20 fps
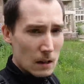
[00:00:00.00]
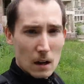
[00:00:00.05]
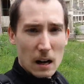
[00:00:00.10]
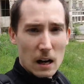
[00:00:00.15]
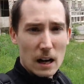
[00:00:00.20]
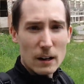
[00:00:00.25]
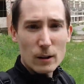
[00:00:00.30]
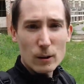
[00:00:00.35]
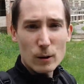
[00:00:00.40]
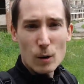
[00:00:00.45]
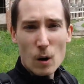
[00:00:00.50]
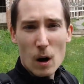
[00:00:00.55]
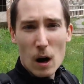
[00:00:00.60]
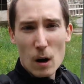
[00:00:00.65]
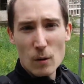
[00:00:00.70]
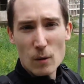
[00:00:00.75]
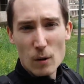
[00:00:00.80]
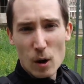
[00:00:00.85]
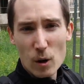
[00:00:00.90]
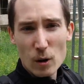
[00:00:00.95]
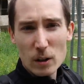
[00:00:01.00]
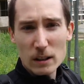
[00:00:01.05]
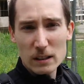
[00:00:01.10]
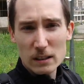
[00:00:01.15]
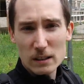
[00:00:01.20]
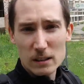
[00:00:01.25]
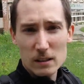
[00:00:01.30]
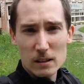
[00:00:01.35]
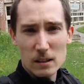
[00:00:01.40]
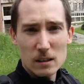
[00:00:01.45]
I don't know how long
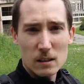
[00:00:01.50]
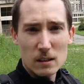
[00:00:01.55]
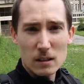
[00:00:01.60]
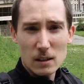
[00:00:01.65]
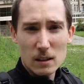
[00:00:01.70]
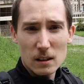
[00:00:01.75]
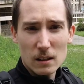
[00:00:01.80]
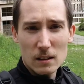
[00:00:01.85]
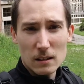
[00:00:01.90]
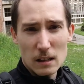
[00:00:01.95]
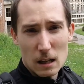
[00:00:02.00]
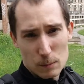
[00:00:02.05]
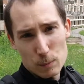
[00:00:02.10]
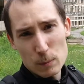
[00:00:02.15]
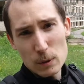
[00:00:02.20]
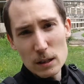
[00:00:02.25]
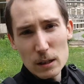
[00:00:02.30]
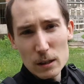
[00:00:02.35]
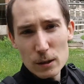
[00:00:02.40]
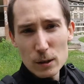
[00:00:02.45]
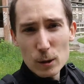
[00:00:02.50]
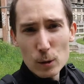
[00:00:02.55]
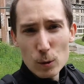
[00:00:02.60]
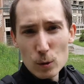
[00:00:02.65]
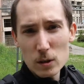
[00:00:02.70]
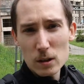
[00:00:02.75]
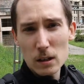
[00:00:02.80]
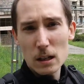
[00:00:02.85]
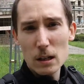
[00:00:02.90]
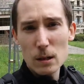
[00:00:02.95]
it's not been in
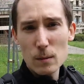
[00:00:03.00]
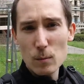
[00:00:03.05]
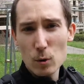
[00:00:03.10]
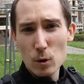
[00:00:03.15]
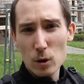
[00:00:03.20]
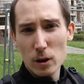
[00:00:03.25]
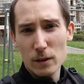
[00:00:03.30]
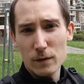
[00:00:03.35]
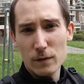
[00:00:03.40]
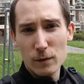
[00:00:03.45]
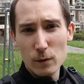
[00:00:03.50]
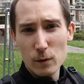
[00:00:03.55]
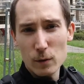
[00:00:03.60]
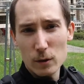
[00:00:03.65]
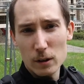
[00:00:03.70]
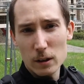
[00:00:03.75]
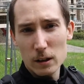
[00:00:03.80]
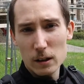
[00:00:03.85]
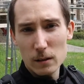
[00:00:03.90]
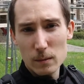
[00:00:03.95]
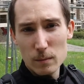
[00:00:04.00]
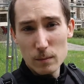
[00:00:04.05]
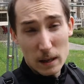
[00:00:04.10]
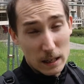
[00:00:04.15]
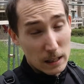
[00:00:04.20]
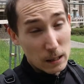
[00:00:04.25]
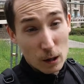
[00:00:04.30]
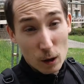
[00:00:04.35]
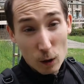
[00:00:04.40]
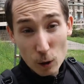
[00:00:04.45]
use anymore for
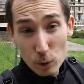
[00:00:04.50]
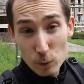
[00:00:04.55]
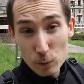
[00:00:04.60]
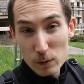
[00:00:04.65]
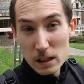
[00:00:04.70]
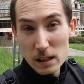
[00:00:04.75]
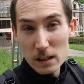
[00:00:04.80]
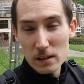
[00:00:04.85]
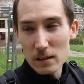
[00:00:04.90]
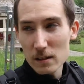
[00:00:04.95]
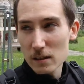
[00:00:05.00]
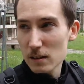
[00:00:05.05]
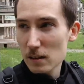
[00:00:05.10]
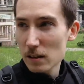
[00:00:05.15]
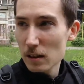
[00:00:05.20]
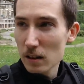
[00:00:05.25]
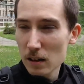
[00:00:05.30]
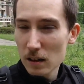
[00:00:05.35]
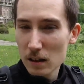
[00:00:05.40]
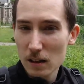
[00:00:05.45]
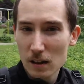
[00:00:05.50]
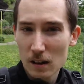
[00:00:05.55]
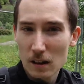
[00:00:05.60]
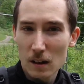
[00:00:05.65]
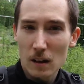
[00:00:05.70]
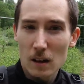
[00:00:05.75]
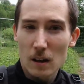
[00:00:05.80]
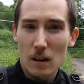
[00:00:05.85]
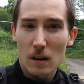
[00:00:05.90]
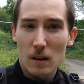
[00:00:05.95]
medical reasons,
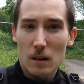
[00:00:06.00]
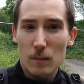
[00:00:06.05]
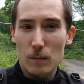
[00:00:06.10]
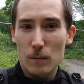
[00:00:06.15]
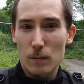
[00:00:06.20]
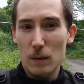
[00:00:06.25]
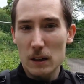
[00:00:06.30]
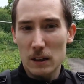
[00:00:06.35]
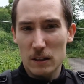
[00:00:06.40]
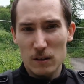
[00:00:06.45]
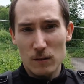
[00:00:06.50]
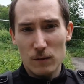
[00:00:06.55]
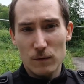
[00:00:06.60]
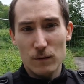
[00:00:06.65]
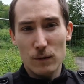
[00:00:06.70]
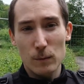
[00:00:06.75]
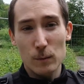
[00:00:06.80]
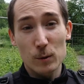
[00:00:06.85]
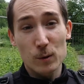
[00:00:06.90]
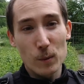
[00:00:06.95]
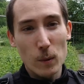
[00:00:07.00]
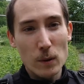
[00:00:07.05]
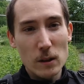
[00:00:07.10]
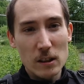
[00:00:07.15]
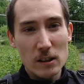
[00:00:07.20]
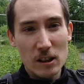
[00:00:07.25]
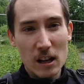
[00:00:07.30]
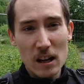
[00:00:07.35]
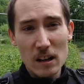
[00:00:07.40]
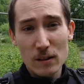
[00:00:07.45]
but from
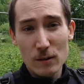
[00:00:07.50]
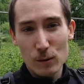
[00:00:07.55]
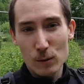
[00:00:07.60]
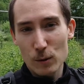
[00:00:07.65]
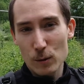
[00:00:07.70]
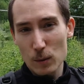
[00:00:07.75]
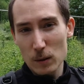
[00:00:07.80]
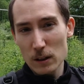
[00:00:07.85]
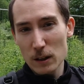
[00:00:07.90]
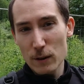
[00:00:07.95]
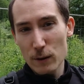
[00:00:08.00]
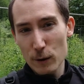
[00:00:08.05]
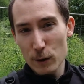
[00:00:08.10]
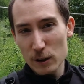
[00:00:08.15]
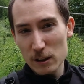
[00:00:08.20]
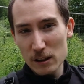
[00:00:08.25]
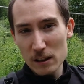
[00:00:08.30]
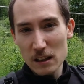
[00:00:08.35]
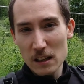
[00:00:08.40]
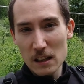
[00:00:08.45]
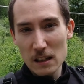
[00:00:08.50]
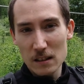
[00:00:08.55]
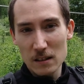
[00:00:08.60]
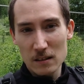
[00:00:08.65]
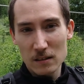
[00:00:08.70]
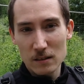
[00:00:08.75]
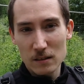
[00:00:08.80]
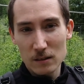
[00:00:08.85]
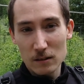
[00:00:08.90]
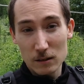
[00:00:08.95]
2010 to 2013,
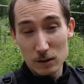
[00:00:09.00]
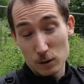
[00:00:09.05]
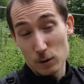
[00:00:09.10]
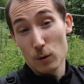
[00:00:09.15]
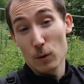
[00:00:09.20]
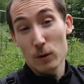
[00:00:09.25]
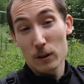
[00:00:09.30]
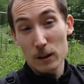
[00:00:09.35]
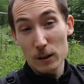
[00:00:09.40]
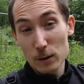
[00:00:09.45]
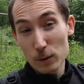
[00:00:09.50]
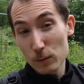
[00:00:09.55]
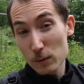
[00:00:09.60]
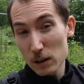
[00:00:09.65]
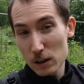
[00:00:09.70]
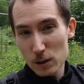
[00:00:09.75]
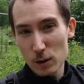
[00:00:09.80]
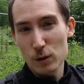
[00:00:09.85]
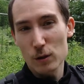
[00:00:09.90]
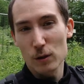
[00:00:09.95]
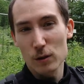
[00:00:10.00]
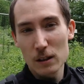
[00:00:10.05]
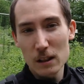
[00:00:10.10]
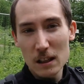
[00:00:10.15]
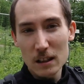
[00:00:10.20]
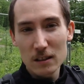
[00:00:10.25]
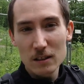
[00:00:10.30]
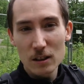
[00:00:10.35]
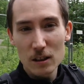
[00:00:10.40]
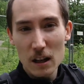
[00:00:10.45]
according to research on the
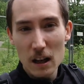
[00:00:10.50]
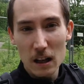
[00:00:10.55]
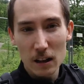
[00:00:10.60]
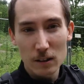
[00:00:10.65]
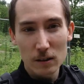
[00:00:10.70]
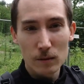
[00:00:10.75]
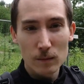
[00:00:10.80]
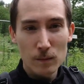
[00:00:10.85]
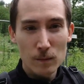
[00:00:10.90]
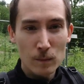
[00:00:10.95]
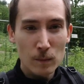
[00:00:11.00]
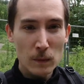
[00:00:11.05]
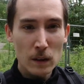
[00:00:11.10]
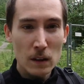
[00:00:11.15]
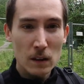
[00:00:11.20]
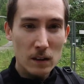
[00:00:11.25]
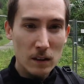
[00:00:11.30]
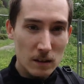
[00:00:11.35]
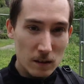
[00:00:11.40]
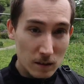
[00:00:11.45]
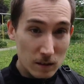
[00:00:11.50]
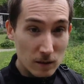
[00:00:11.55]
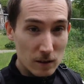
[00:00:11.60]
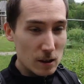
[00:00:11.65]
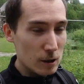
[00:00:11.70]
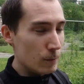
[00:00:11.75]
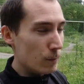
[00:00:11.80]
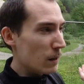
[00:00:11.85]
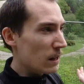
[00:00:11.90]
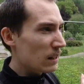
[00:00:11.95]
internet,
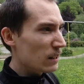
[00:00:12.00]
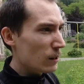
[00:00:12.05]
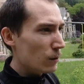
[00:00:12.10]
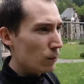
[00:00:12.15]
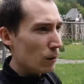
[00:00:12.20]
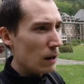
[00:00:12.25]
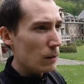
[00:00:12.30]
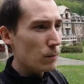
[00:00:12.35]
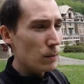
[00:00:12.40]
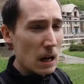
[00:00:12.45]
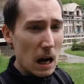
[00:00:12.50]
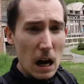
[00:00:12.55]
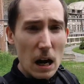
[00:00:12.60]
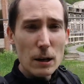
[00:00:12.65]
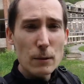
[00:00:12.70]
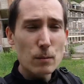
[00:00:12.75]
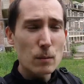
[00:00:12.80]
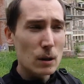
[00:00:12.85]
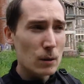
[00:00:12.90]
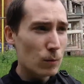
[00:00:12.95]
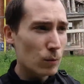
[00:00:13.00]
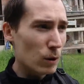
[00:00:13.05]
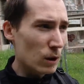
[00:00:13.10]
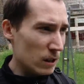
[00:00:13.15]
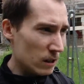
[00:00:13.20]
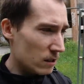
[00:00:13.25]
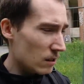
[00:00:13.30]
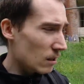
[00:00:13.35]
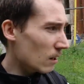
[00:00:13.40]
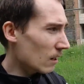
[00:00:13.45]
this building right behind me
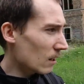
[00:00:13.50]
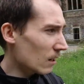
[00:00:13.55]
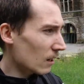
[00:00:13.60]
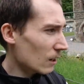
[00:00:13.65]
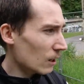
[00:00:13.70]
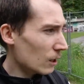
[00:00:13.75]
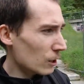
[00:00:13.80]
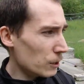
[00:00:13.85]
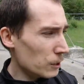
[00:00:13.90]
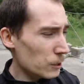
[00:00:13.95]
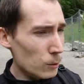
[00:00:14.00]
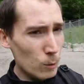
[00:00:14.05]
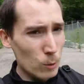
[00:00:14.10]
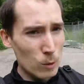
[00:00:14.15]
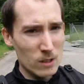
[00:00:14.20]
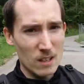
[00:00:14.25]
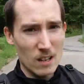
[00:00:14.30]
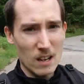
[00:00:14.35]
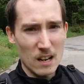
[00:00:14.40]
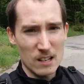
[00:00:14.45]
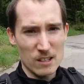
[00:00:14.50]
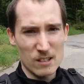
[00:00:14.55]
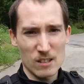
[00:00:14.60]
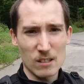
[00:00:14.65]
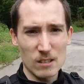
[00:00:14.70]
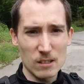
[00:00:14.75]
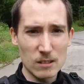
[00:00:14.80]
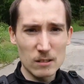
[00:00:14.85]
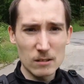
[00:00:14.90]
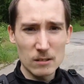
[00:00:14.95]
was used as
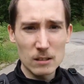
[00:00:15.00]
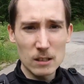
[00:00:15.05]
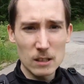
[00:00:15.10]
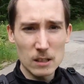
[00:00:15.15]
a